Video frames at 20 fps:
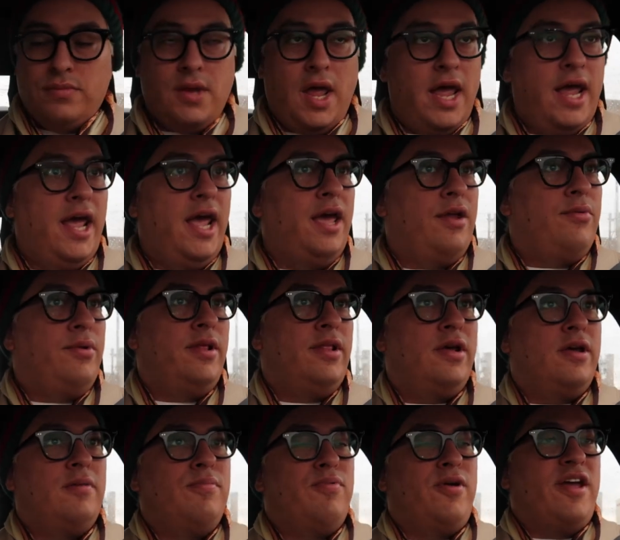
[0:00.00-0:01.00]
I had
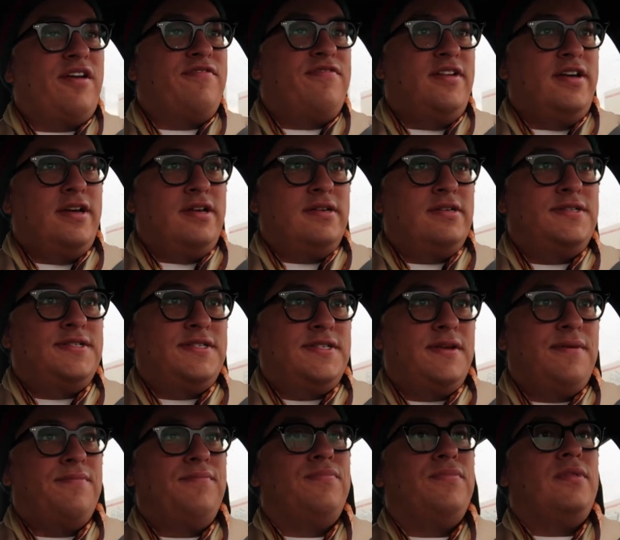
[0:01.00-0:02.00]
really good
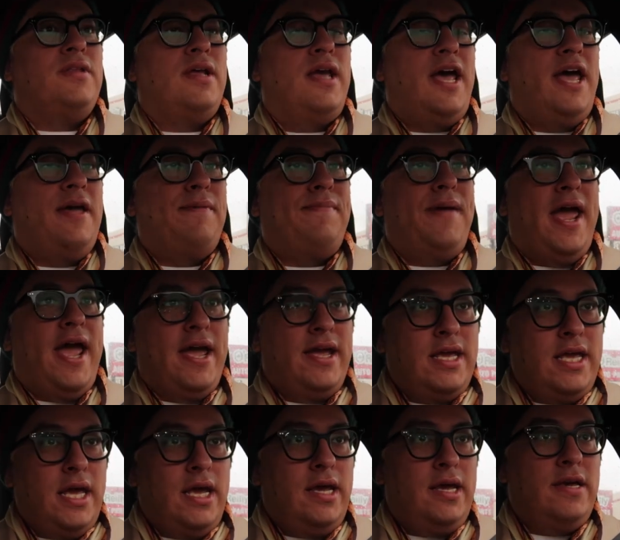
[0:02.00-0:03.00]
breakfast. I had
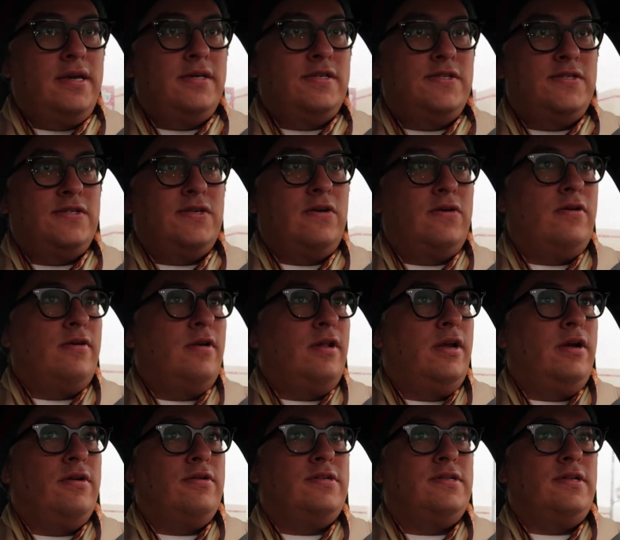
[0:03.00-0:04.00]
pancakes
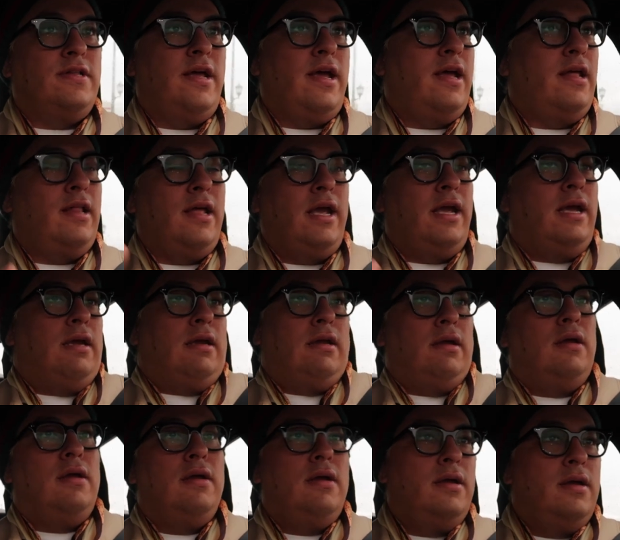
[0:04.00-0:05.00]
earlier today at like
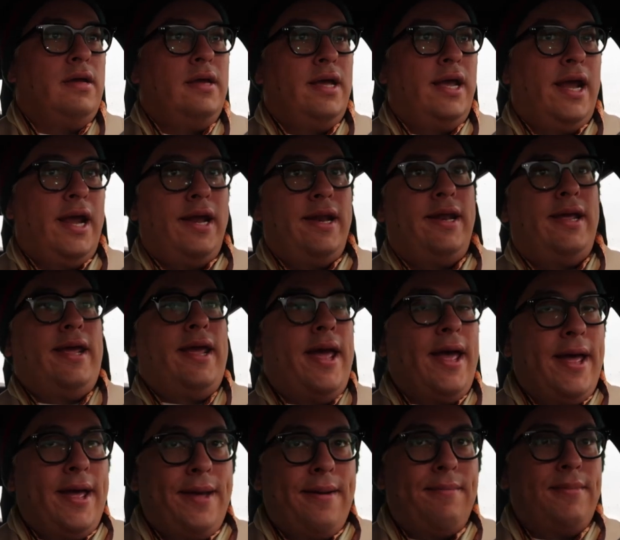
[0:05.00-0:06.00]
8
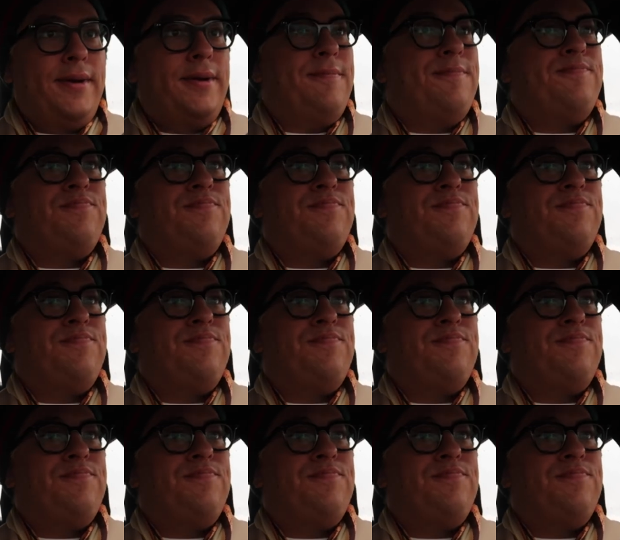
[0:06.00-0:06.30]
a.m.